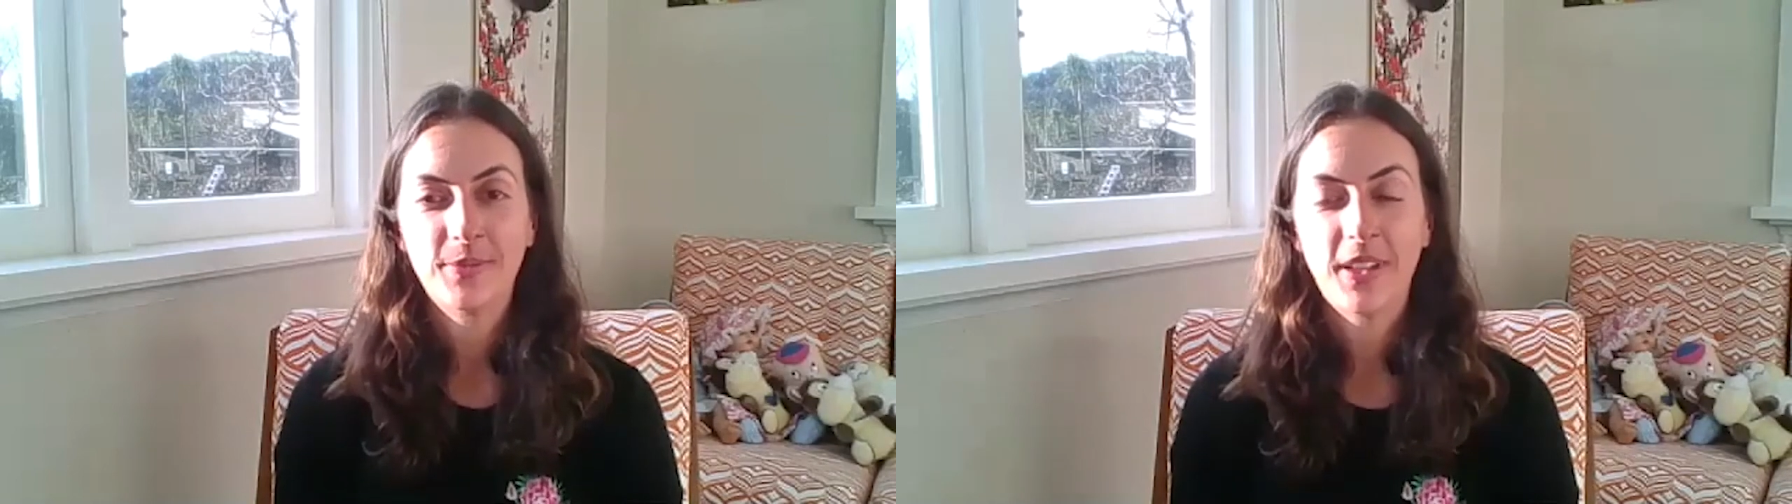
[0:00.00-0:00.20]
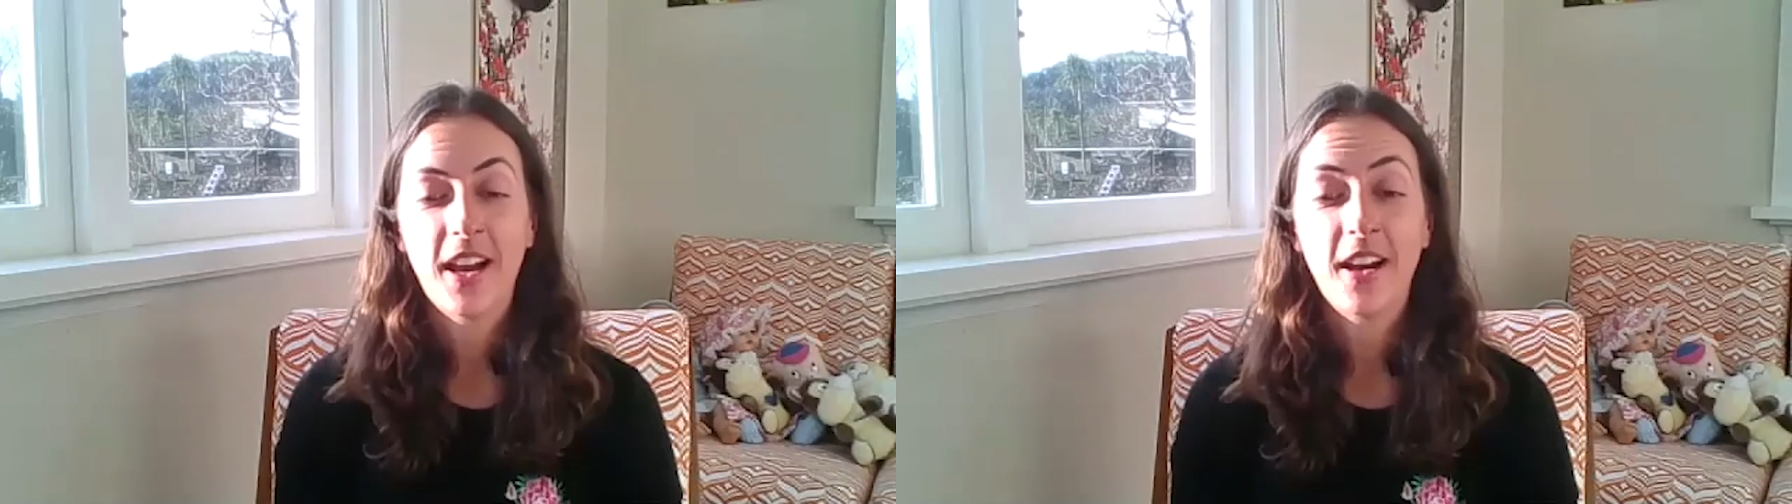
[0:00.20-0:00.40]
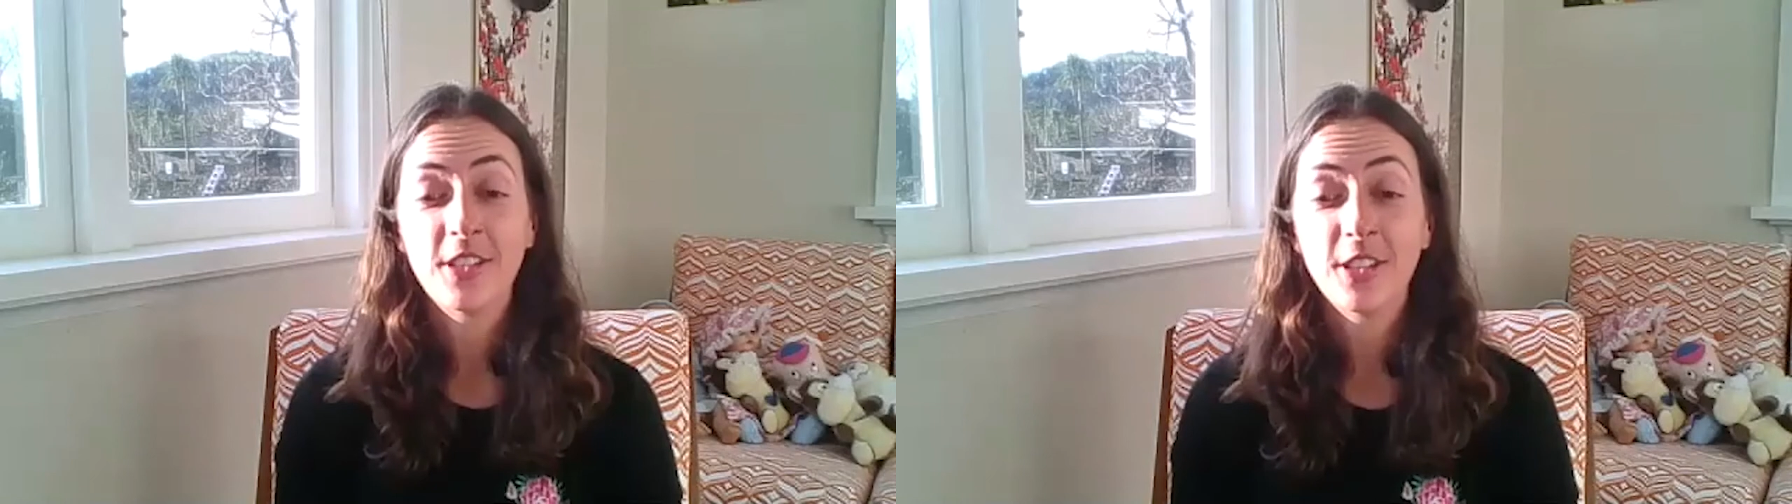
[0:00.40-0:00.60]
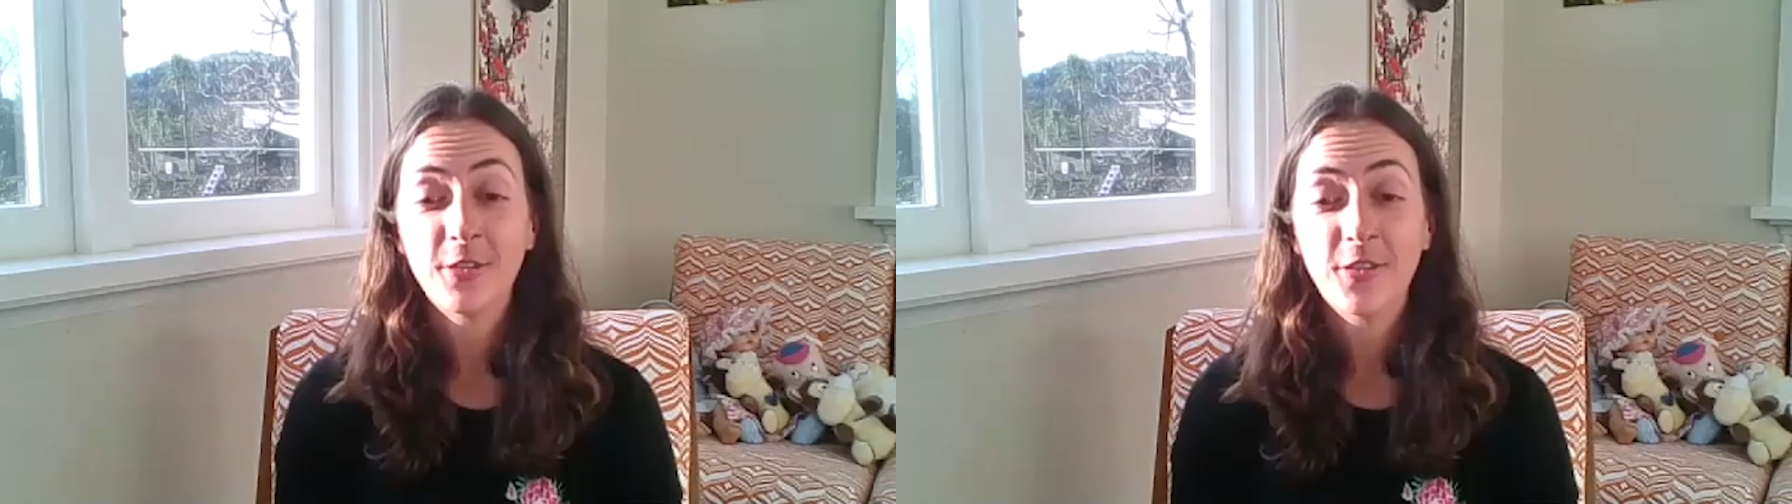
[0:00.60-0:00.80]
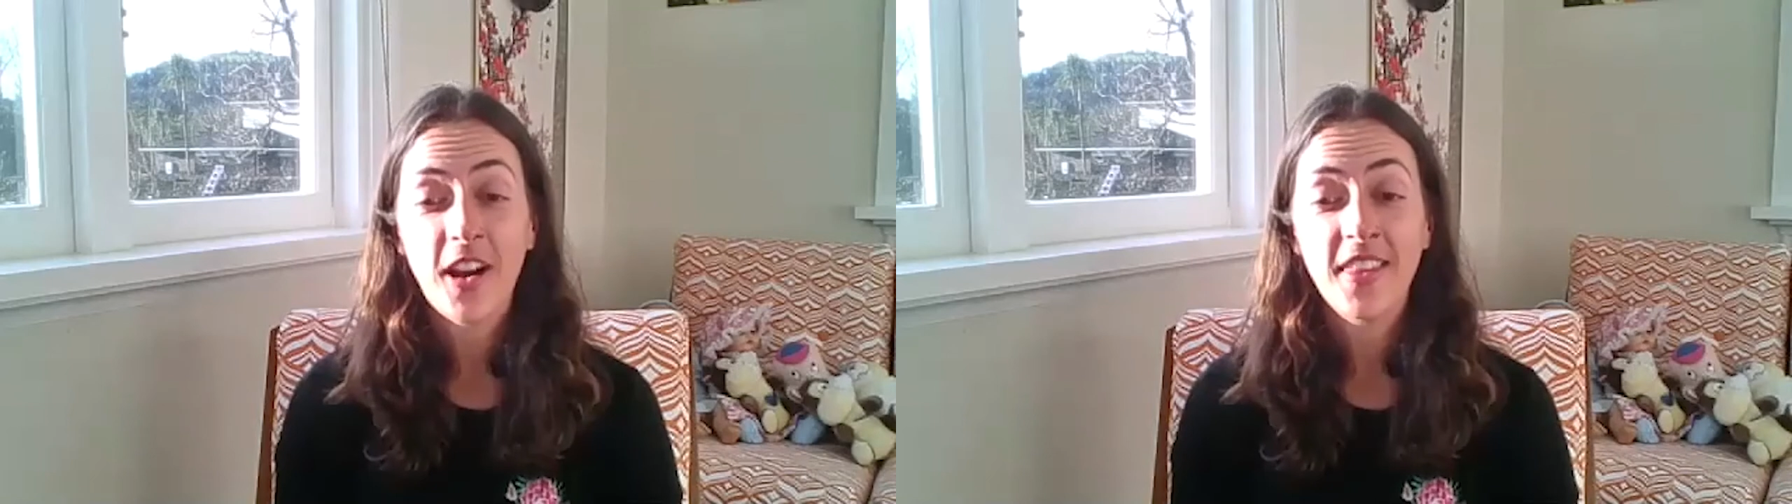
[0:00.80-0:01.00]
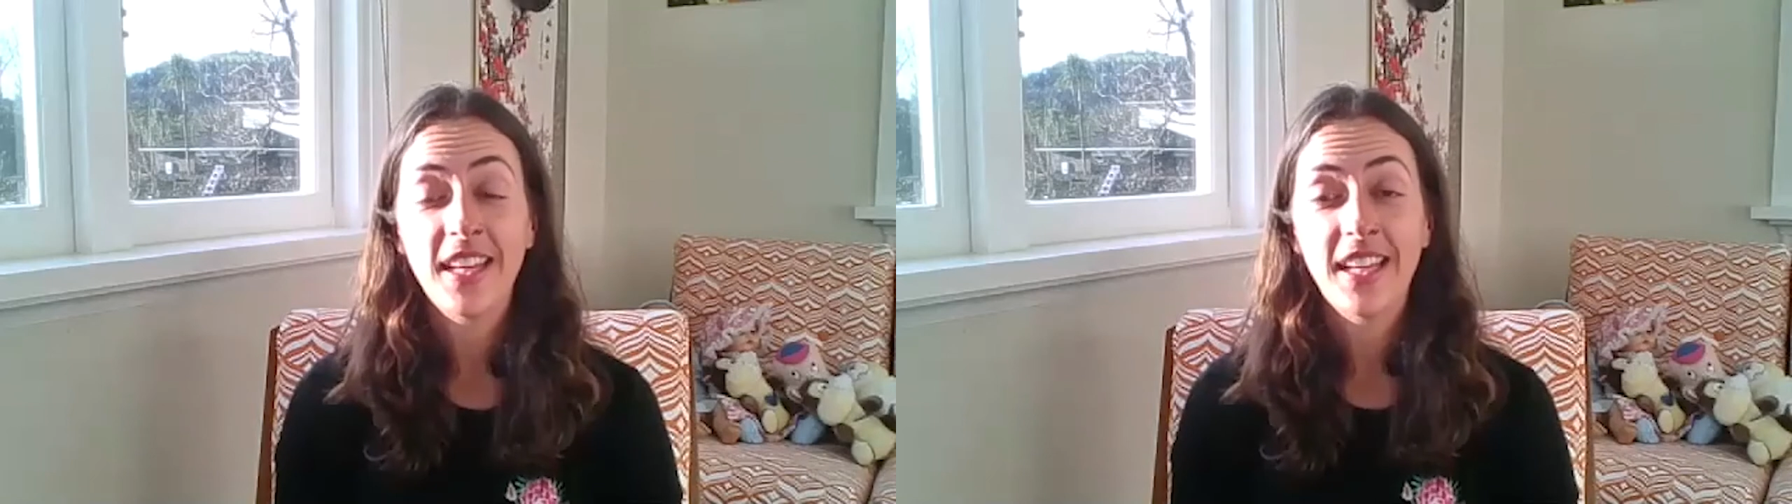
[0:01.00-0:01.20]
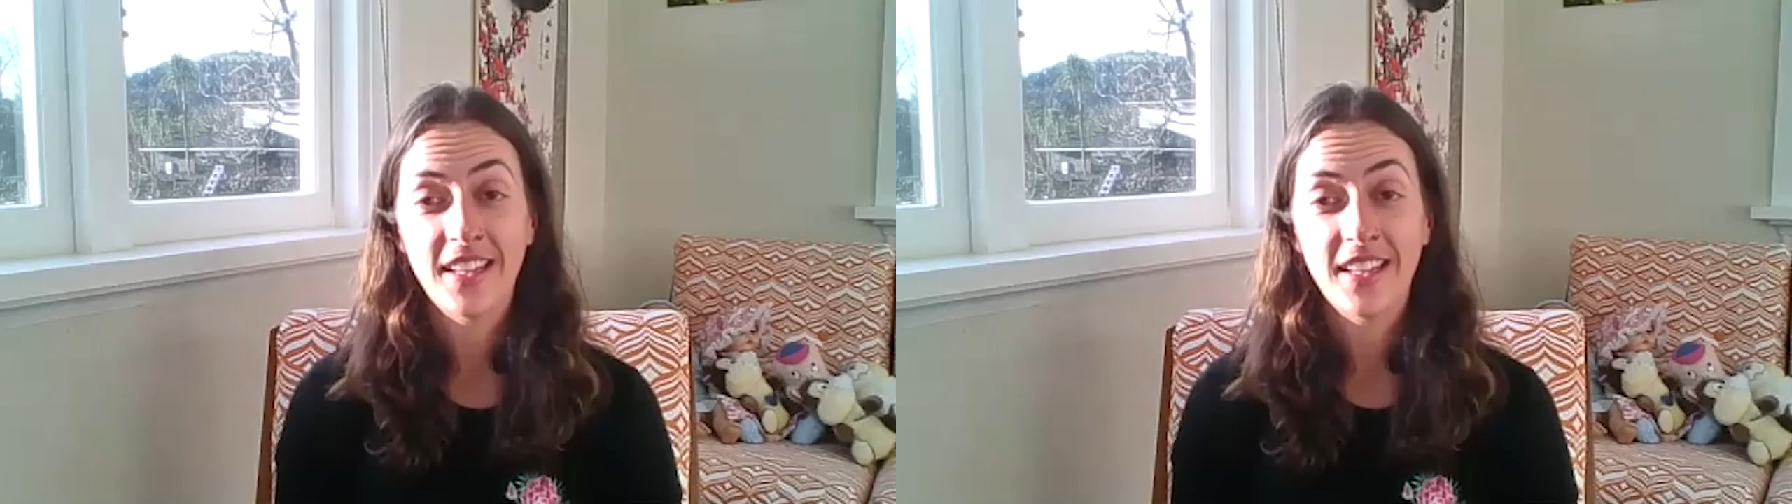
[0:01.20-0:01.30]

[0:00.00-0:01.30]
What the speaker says: How do you find the